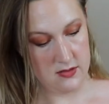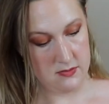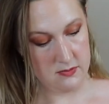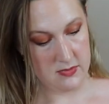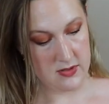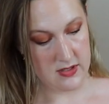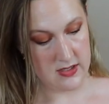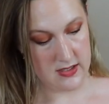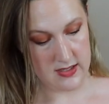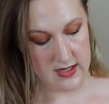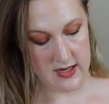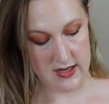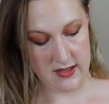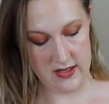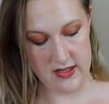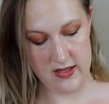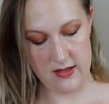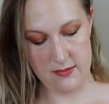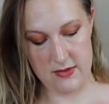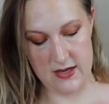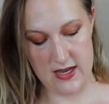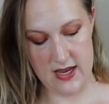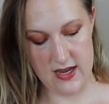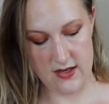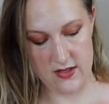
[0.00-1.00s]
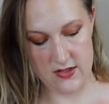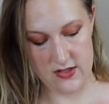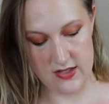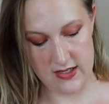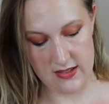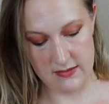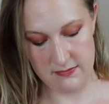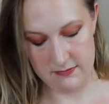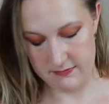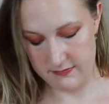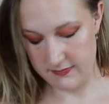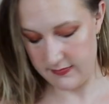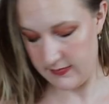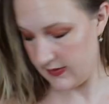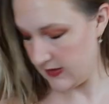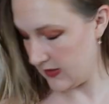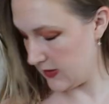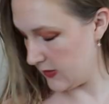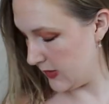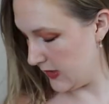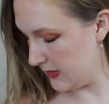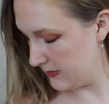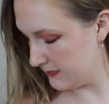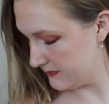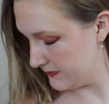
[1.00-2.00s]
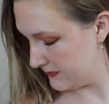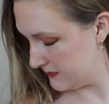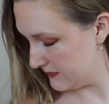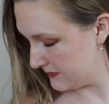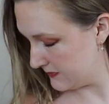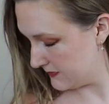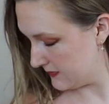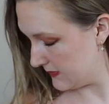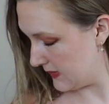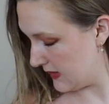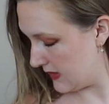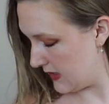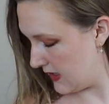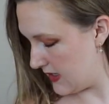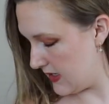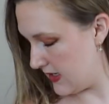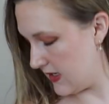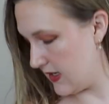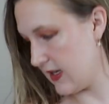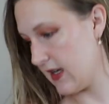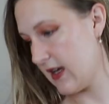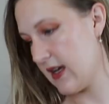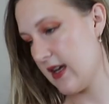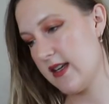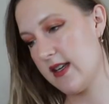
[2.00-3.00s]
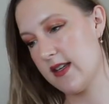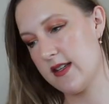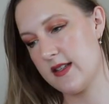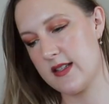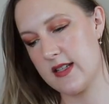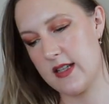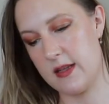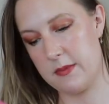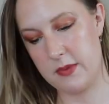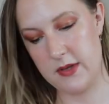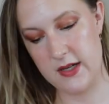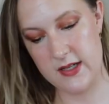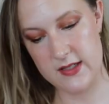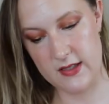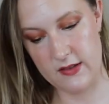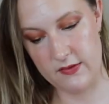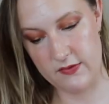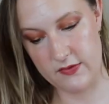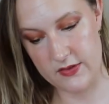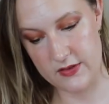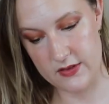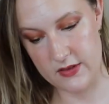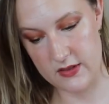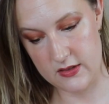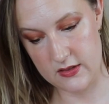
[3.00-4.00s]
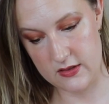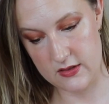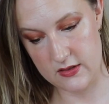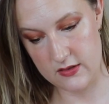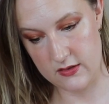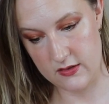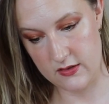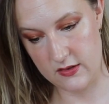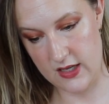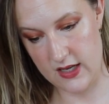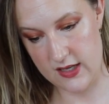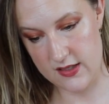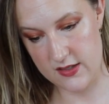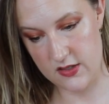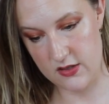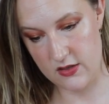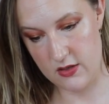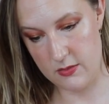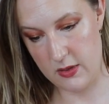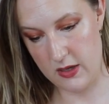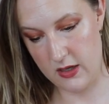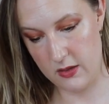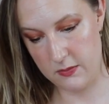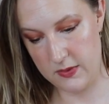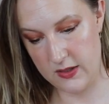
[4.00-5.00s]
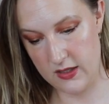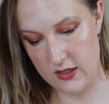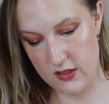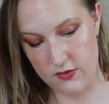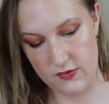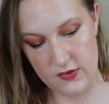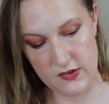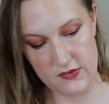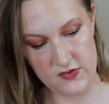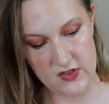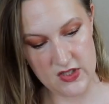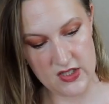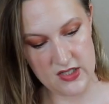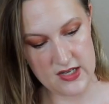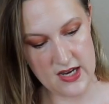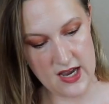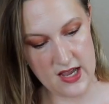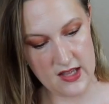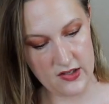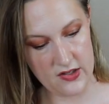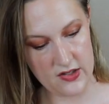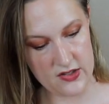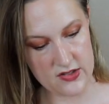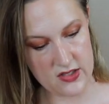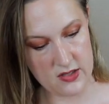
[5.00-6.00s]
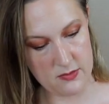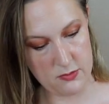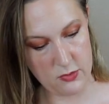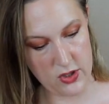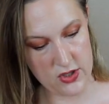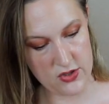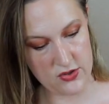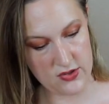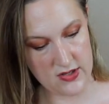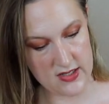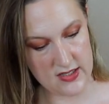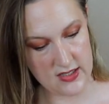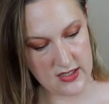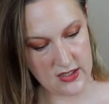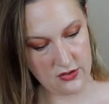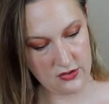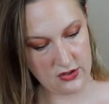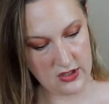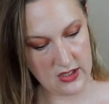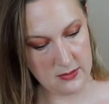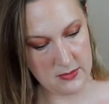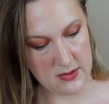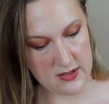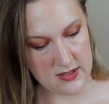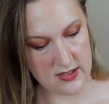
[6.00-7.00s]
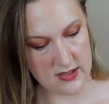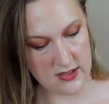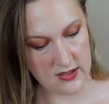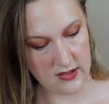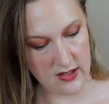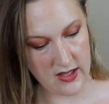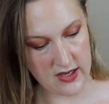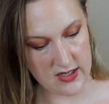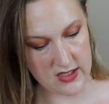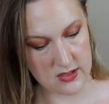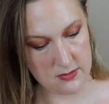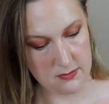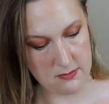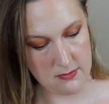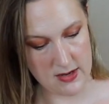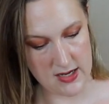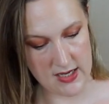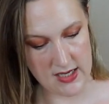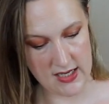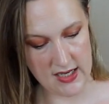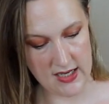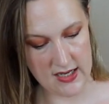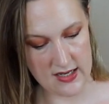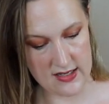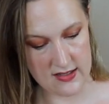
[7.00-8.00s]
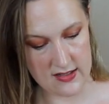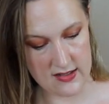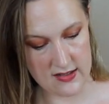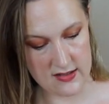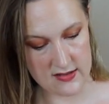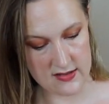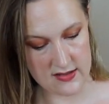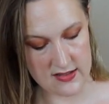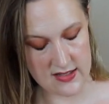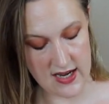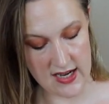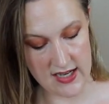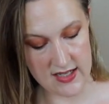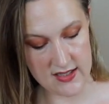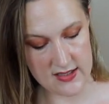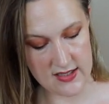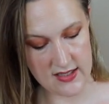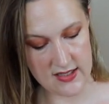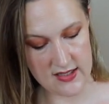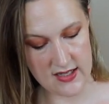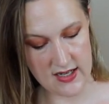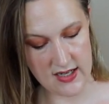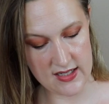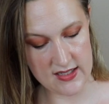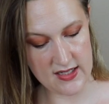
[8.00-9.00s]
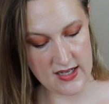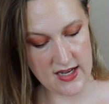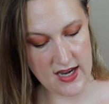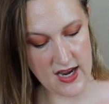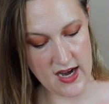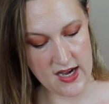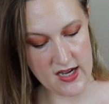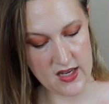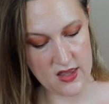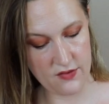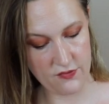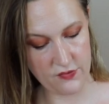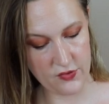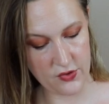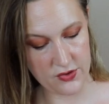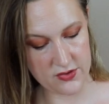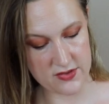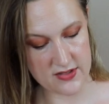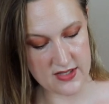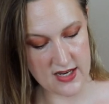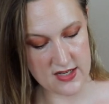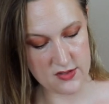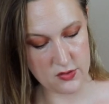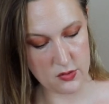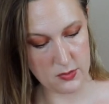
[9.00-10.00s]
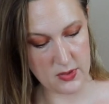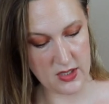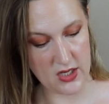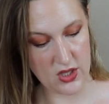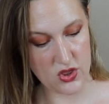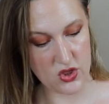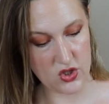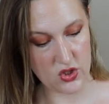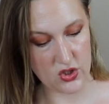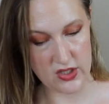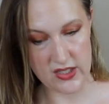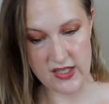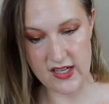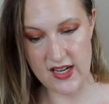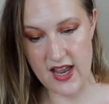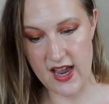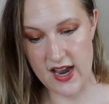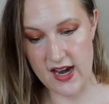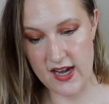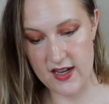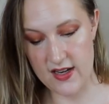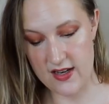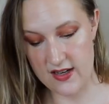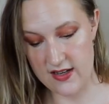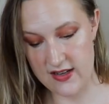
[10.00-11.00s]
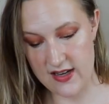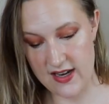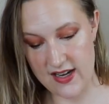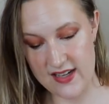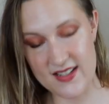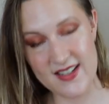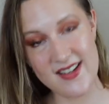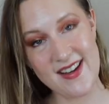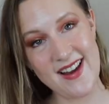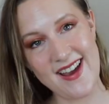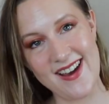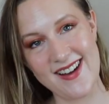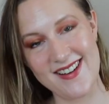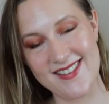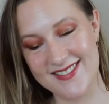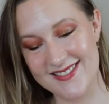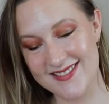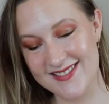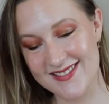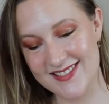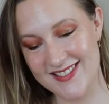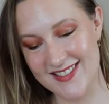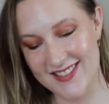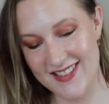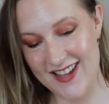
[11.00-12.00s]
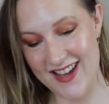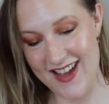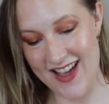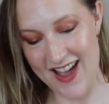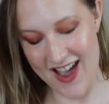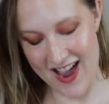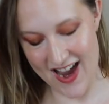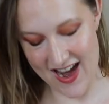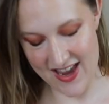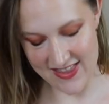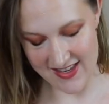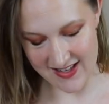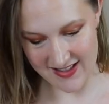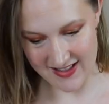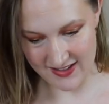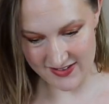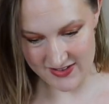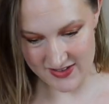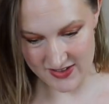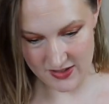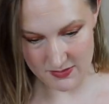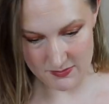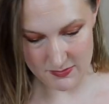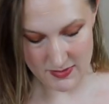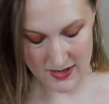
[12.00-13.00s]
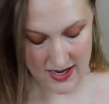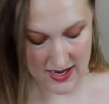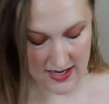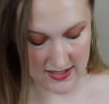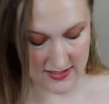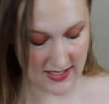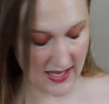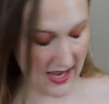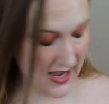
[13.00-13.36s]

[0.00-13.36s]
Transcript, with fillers: But I like the packaging, cool. And I didn't say the pricing for the last two. The Bella Pierre is fifteen dollars. The moisturizing cream is a deluxe mini. It is nineteen ninety-nine. The full size would be thirty-nine ninety-nine. I think that was a good box.